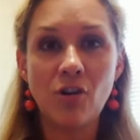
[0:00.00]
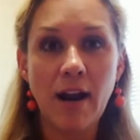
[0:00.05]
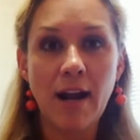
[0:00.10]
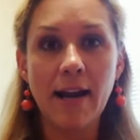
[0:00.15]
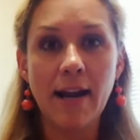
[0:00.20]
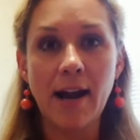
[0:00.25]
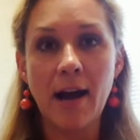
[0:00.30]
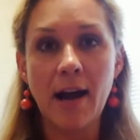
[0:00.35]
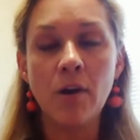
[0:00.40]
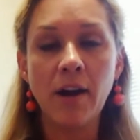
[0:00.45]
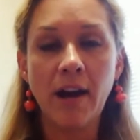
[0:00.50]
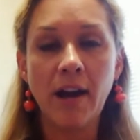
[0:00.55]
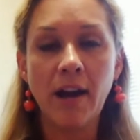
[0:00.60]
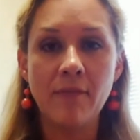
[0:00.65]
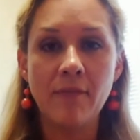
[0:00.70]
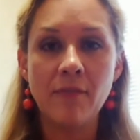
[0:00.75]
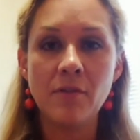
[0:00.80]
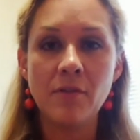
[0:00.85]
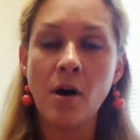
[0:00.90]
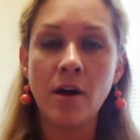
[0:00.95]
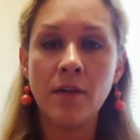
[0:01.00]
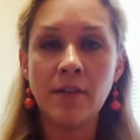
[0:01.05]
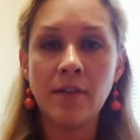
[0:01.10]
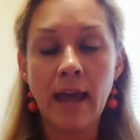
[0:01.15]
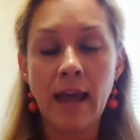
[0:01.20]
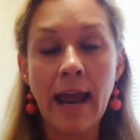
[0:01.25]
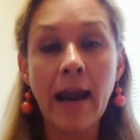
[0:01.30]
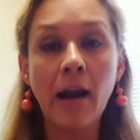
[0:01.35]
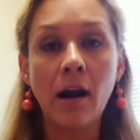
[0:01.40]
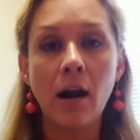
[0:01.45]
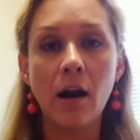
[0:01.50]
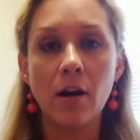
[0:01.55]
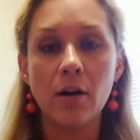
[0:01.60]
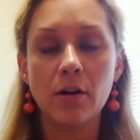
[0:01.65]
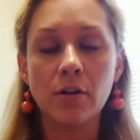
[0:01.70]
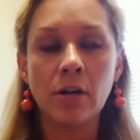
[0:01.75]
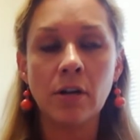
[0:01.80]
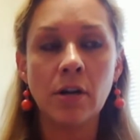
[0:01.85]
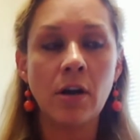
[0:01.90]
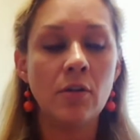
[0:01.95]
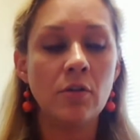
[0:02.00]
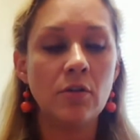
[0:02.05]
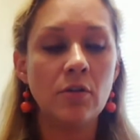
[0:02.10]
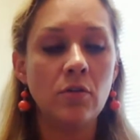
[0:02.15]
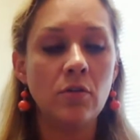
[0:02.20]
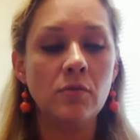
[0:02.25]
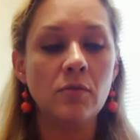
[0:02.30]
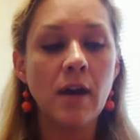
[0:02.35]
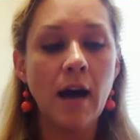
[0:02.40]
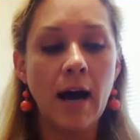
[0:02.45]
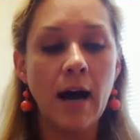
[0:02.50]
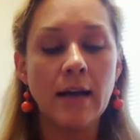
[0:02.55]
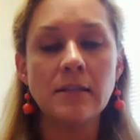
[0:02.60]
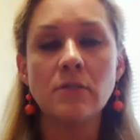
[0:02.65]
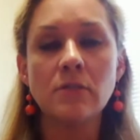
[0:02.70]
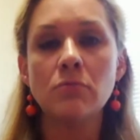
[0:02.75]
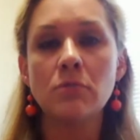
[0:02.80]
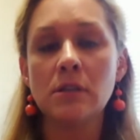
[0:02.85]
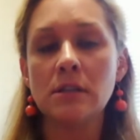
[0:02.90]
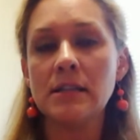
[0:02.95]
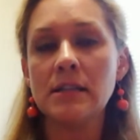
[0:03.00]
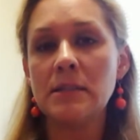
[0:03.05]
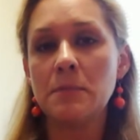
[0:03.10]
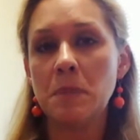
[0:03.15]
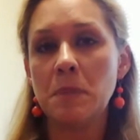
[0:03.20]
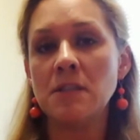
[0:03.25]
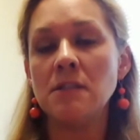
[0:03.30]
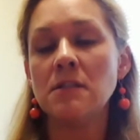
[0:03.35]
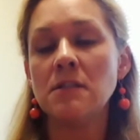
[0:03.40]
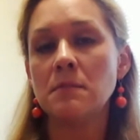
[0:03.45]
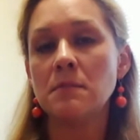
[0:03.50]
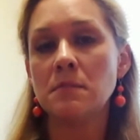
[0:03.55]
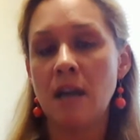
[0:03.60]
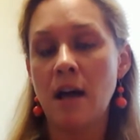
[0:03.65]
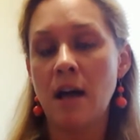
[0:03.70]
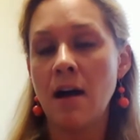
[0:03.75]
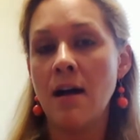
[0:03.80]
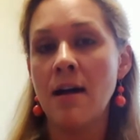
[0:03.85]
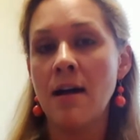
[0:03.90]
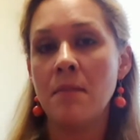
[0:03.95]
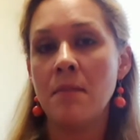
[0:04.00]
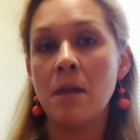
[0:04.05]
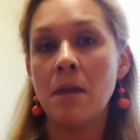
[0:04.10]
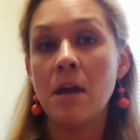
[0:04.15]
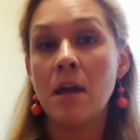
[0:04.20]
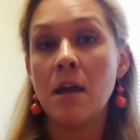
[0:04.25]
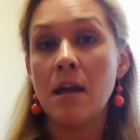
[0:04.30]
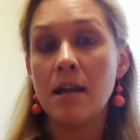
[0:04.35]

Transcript: great i want to have them on air you know right right you really spend some time